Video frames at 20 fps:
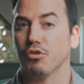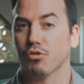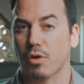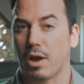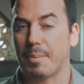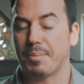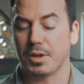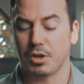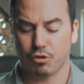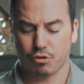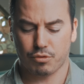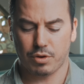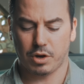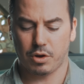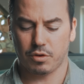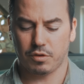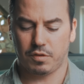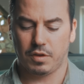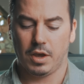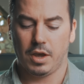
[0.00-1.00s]
drop-in
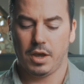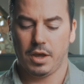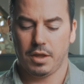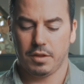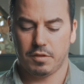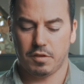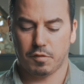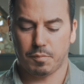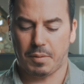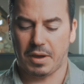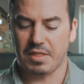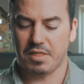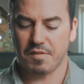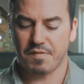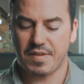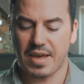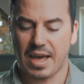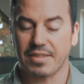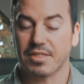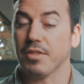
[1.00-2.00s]
triggers, despite the
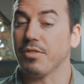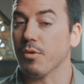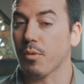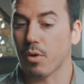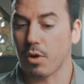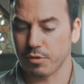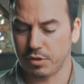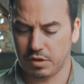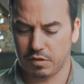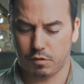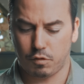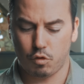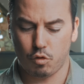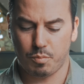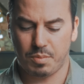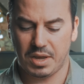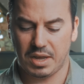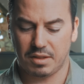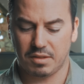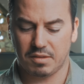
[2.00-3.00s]
fact that there are these 2
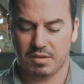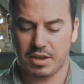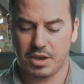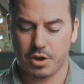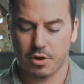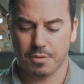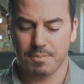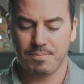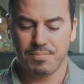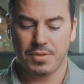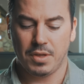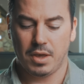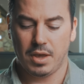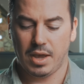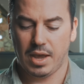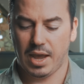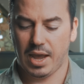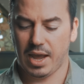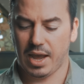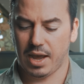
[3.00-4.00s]
pins here.
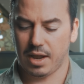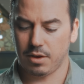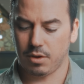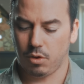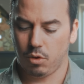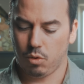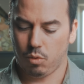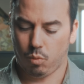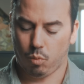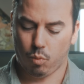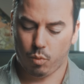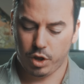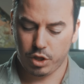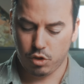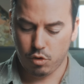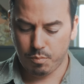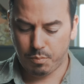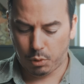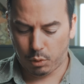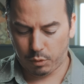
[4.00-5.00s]
And when
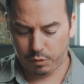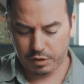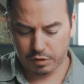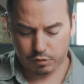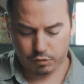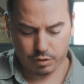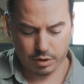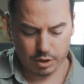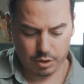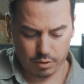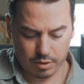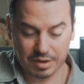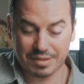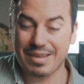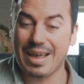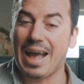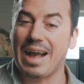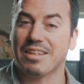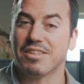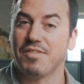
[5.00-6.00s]
you pull this trigger, it's
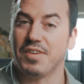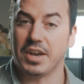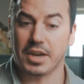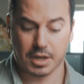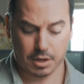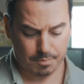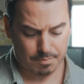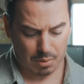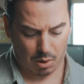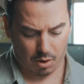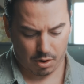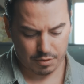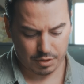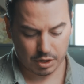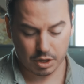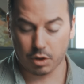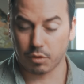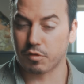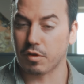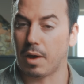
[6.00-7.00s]
activating a bar that
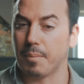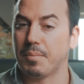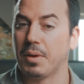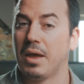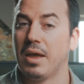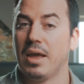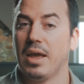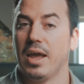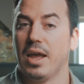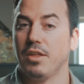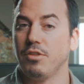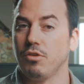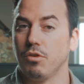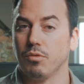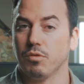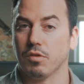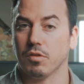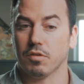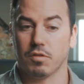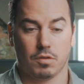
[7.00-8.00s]
goes up and
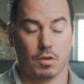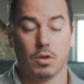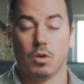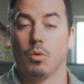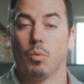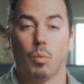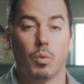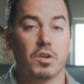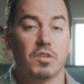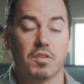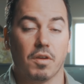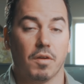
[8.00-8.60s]
uses what is